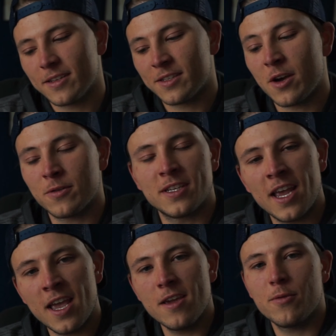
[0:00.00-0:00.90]
So
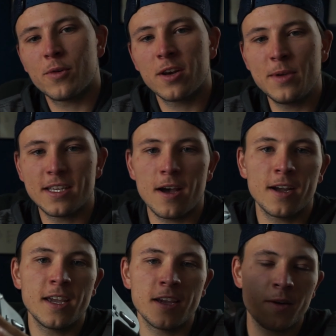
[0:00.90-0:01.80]
today we're going to be
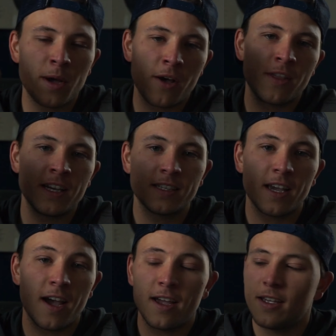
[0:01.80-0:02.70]
talking about this
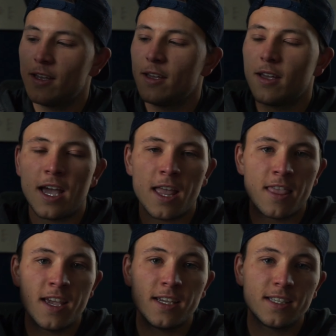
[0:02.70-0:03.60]
guy, and
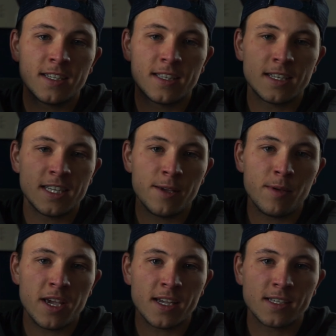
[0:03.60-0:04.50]
this is the
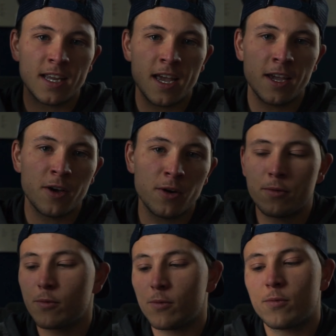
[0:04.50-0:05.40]
TBS
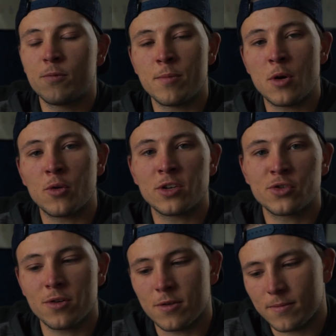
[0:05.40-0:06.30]
TANGO remote
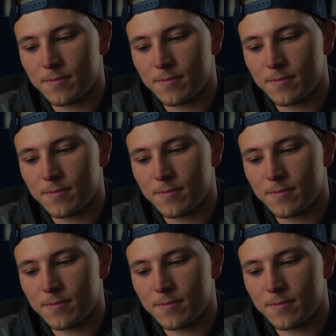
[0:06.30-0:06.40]
control.